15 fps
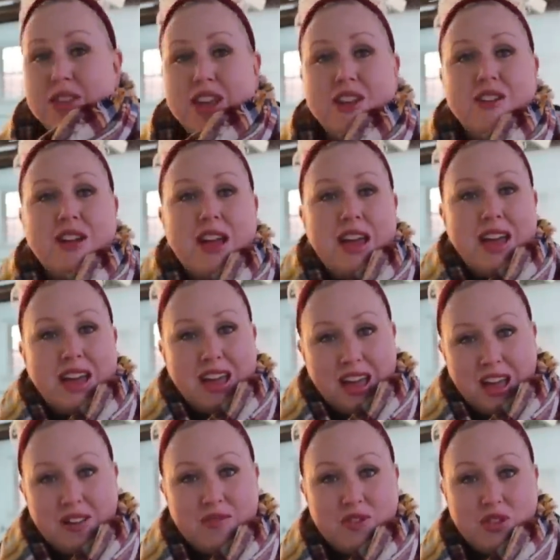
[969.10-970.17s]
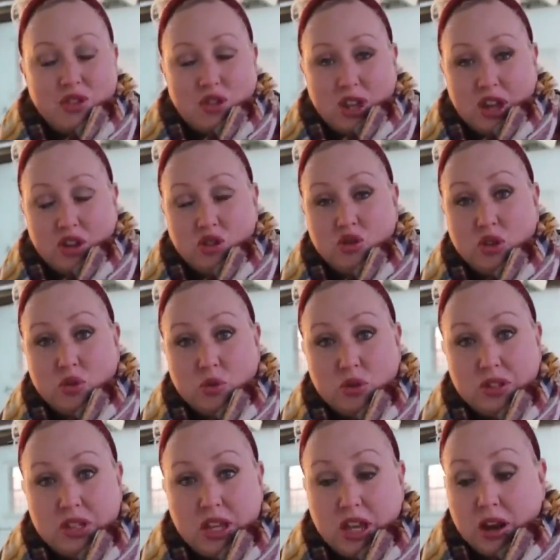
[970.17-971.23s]
there and for the entry
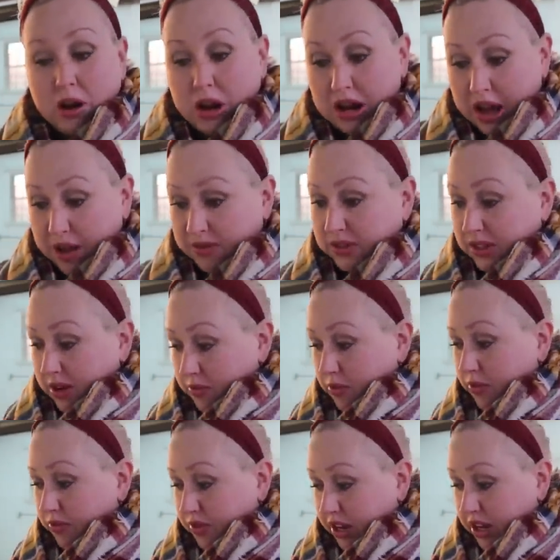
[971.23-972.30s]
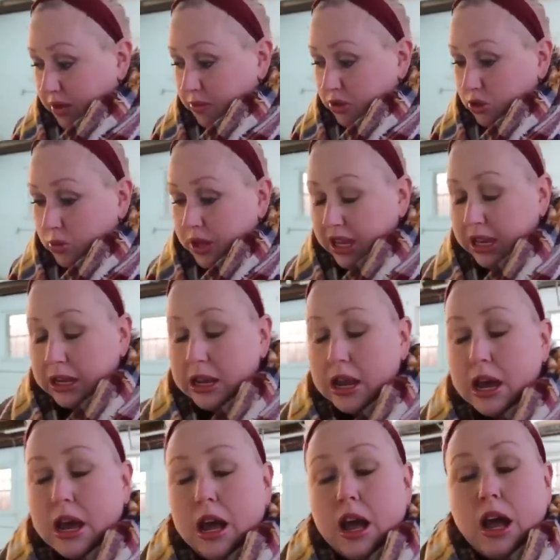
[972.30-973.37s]
doors here and have several feet in between,
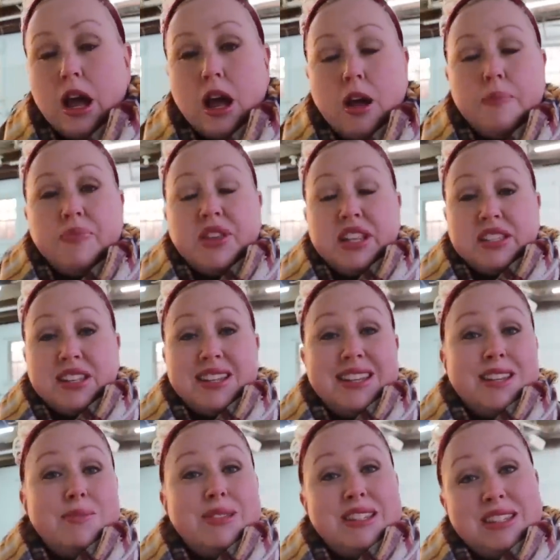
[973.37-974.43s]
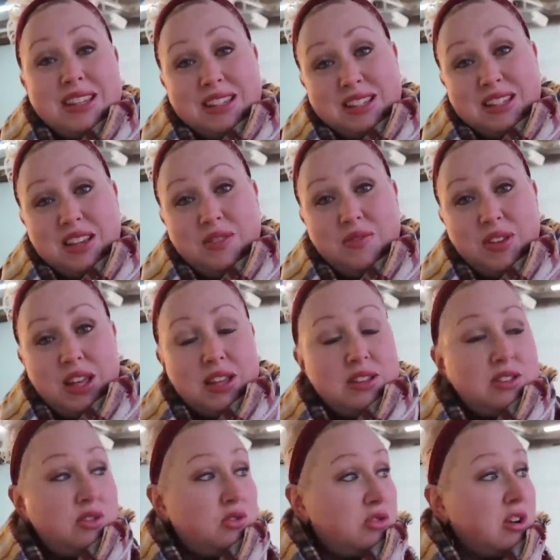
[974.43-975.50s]
um, it's gonna need to be 16 feet.
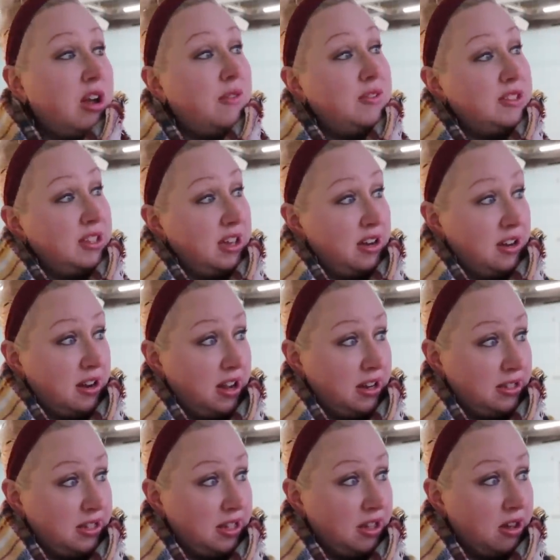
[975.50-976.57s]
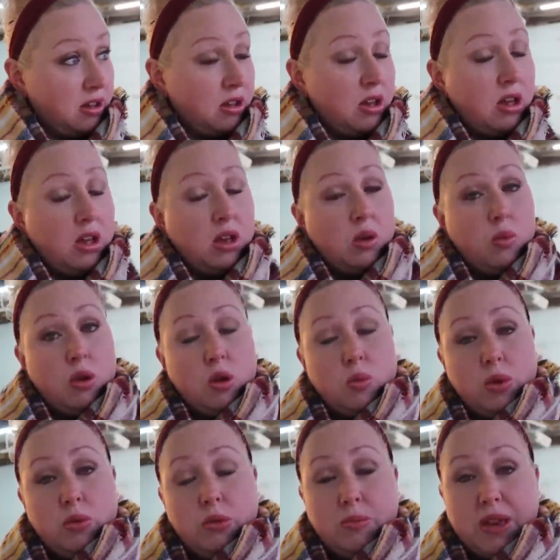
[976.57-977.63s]
So Travis had an idea where
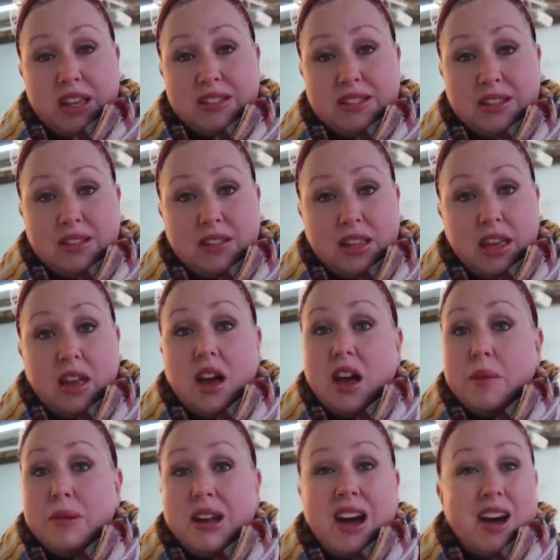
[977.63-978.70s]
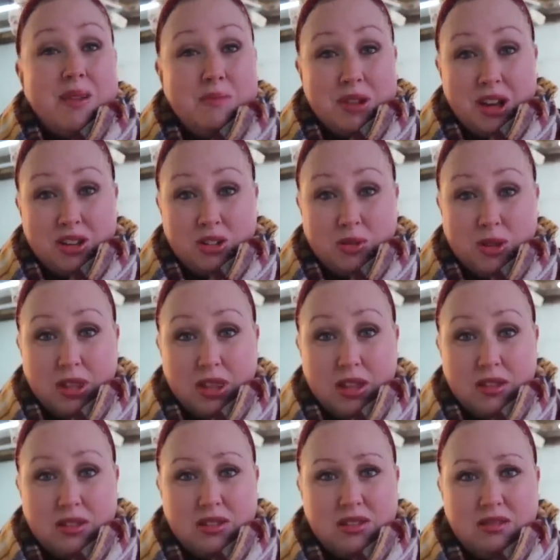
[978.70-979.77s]
we would basically, I mean, I'm not doing
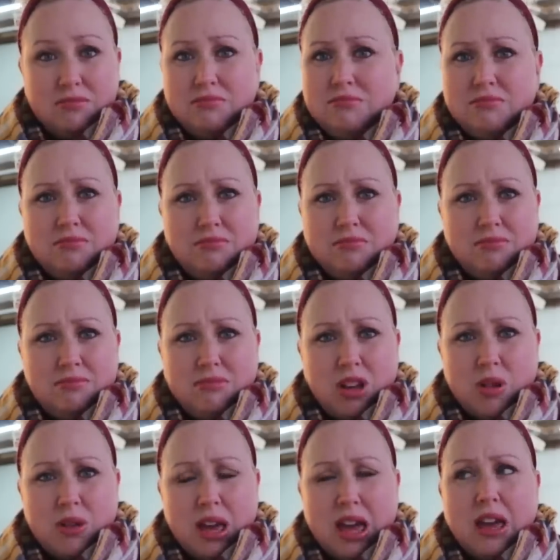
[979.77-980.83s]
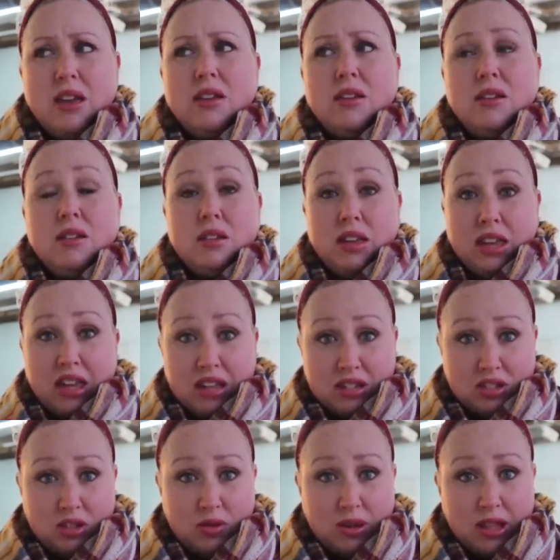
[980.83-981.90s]
this. Okay,
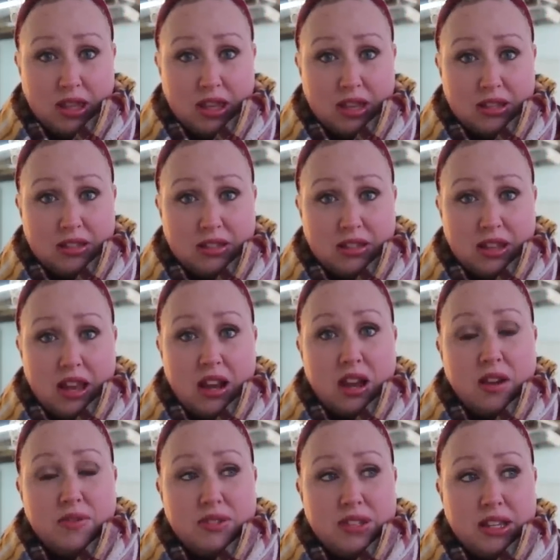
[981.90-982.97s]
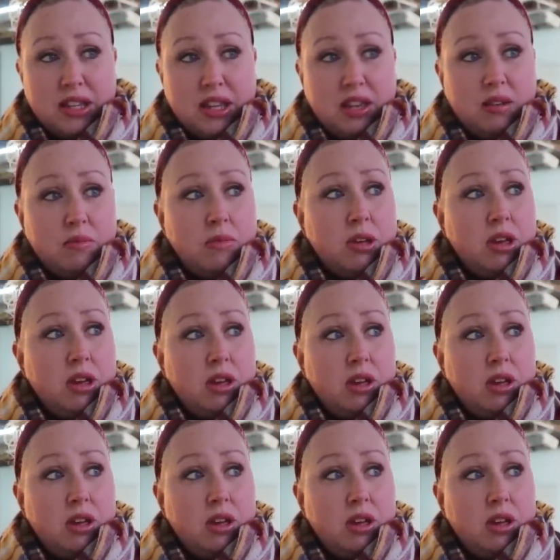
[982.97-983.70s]
he's doing this and I've seen him